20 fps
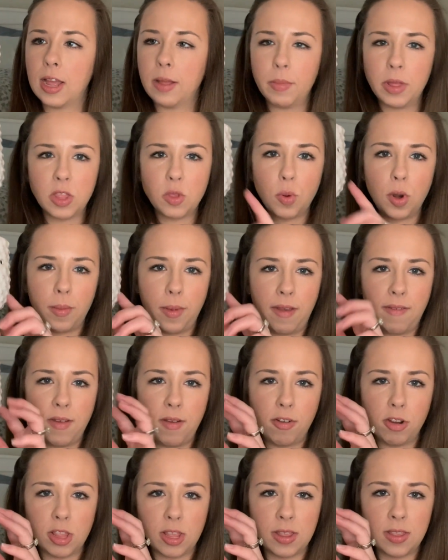It's one of my
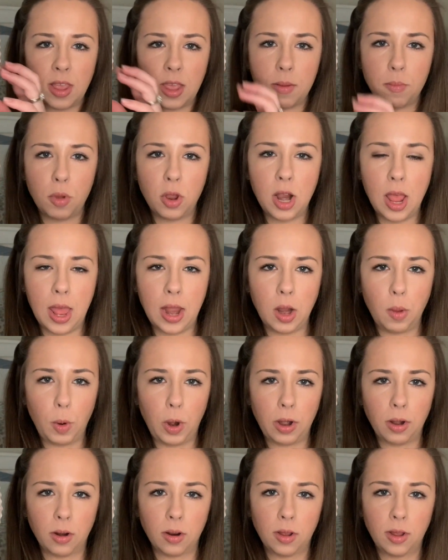favorites because I can put it
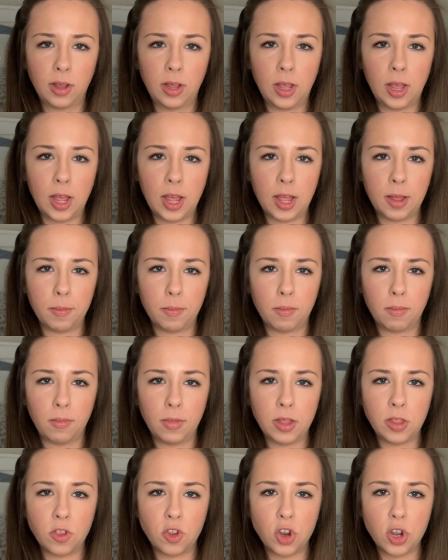anywhere.
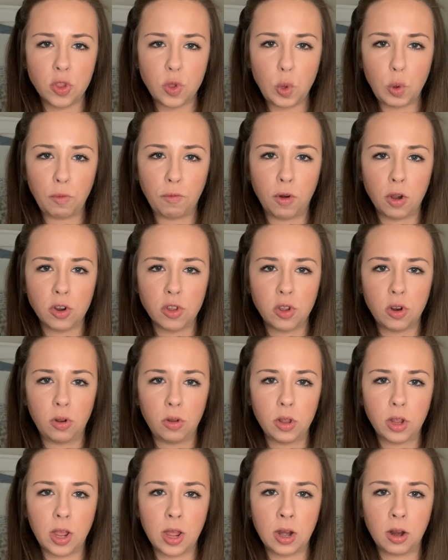It's just so versatile.
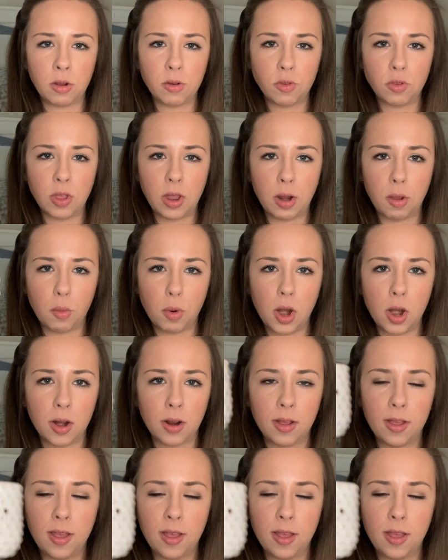It kind of goes anywhere.